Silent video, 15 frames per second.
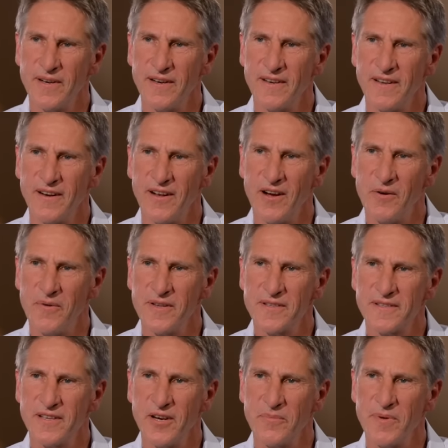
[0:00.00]
And, you know, I
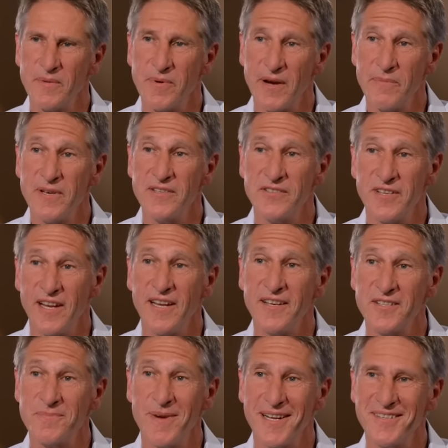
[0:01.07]
always tell people I've been
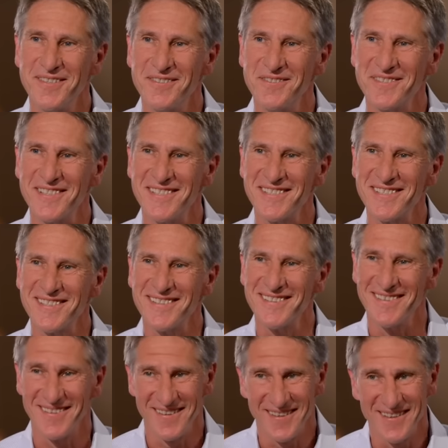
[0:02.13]
changed by Tuesdays.
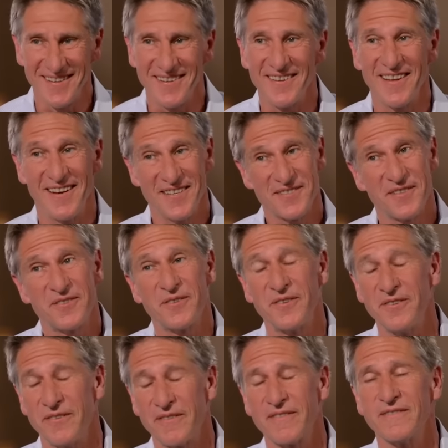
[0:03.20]
You know, yeah. it's the
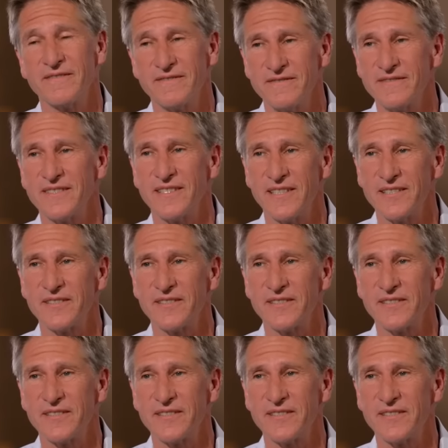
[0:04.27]
truth. Yeah.